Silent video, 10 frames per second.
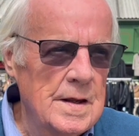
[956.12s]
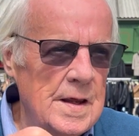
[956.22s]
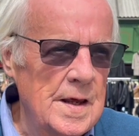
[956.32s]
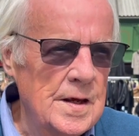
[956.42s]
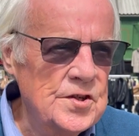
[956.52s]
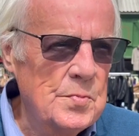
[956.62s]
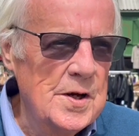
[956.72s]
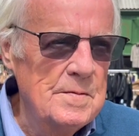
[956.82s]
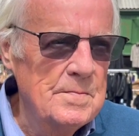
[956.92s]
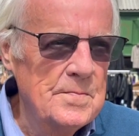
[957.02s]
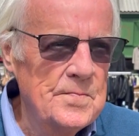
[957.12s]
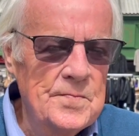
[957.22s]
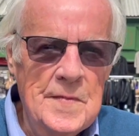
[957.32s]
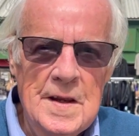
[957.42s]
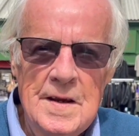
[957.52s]
air spray,
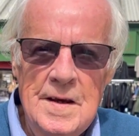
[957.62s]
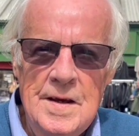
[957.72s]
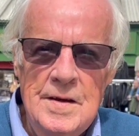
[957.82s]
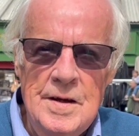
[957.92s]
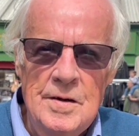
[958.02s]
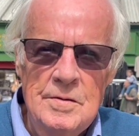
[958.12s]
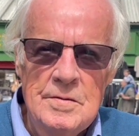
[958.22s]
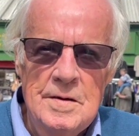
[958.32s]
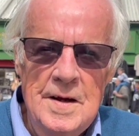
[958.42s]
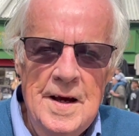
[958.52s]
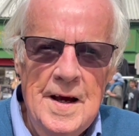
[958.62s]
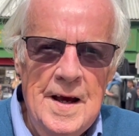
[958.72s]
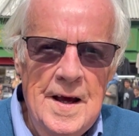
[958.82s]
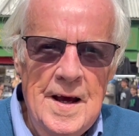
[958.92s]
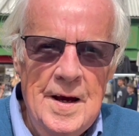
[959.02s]
you know,
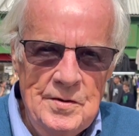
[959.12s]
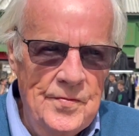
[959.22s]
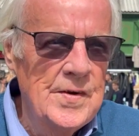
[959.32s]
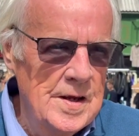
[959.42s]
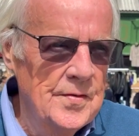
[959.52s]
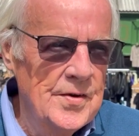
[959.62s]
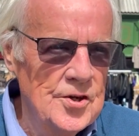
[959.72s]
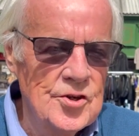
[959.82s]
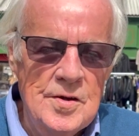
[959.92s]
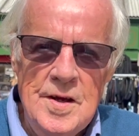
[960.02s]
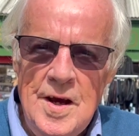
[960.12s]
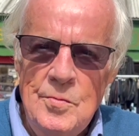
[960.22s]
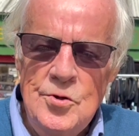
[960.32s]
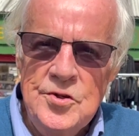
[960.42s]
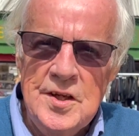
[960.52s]
for air freshener. And
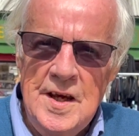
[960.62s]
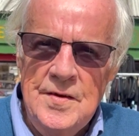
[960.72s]
we used to get